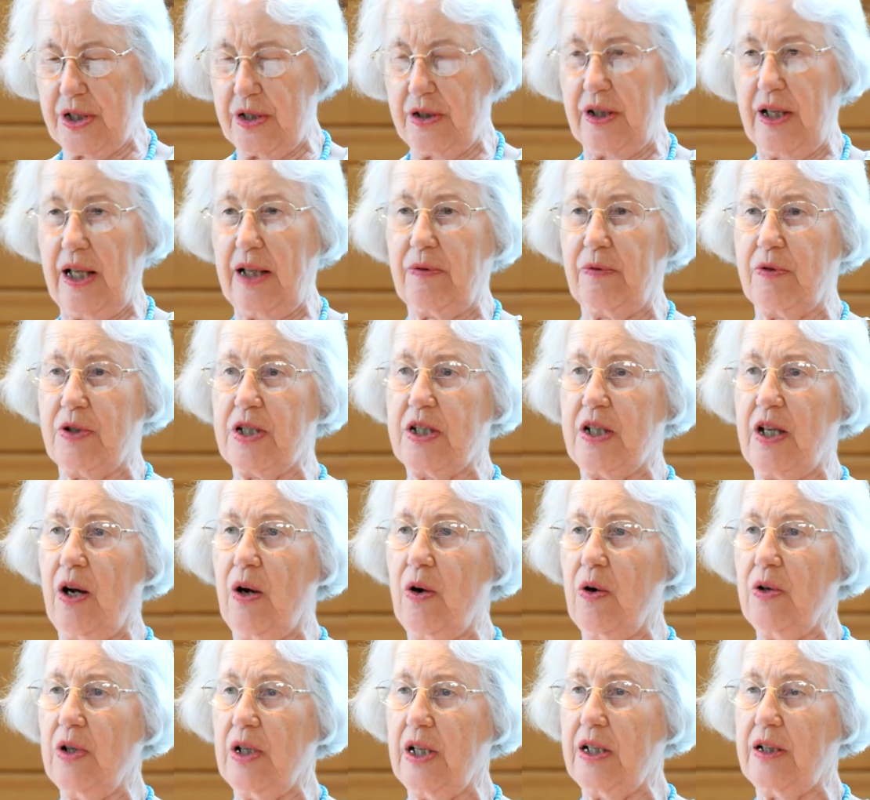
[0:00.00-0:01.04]
and that was the
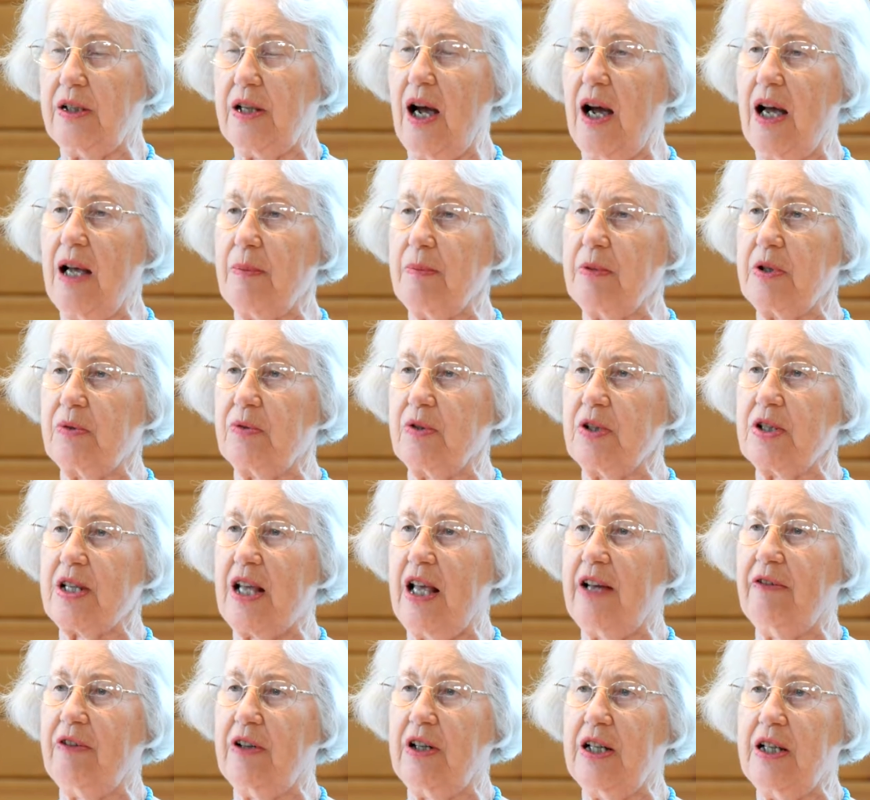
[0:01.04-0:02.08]
only time it was
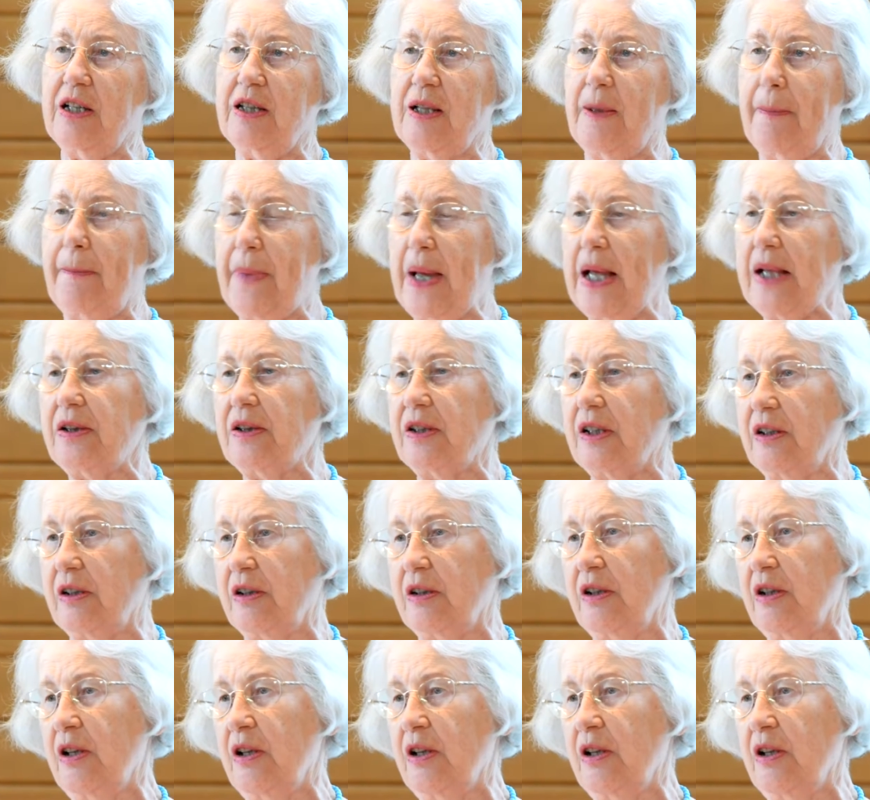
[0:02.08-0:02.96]
ever independent,